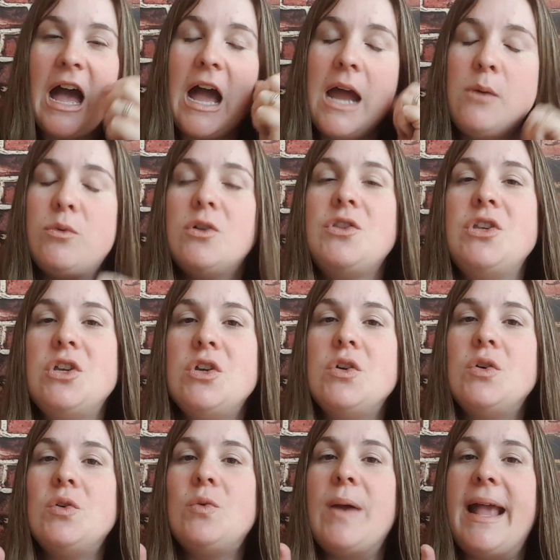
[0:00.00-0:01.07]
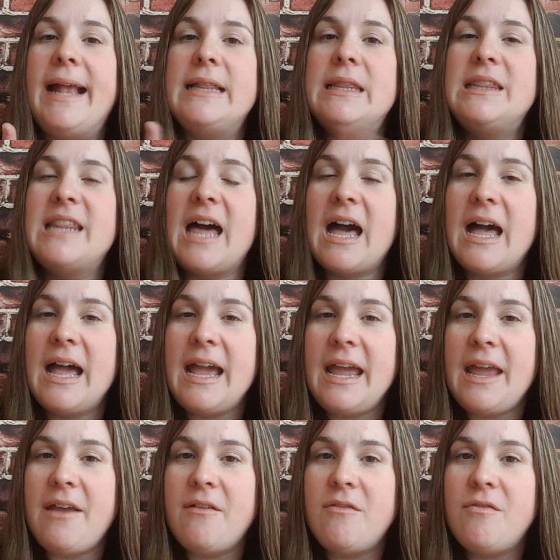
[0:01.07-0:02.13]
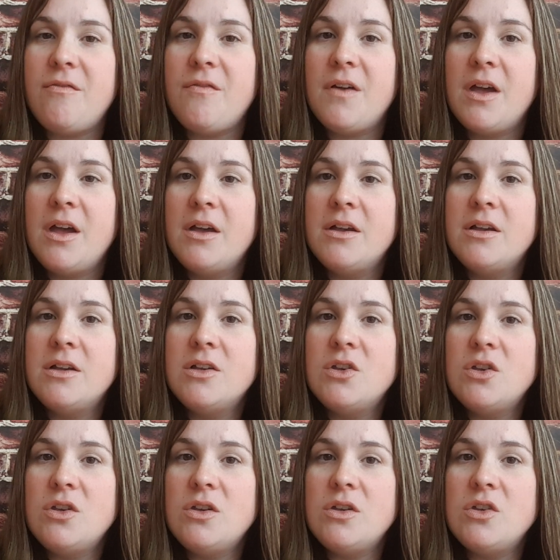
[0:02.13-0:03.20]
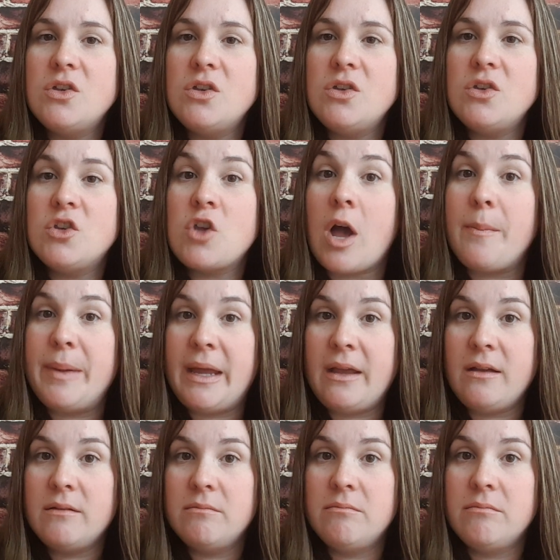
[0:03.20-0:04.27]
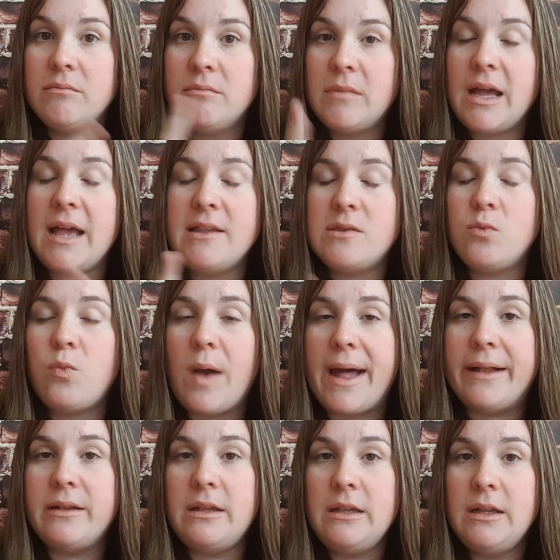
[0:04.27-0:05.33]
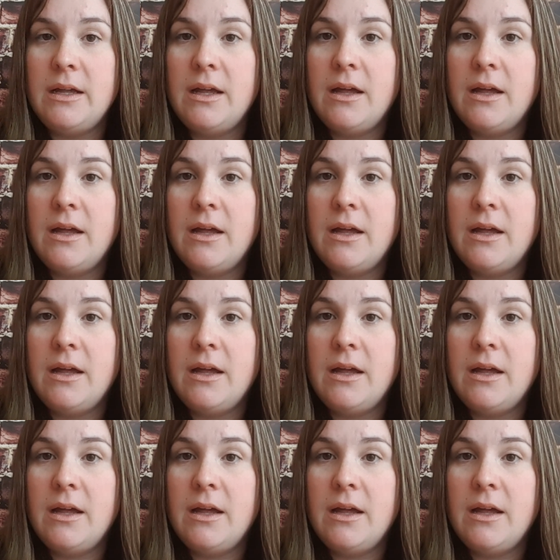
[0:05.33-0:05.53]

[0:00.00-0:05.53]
I will do a live shopping as well.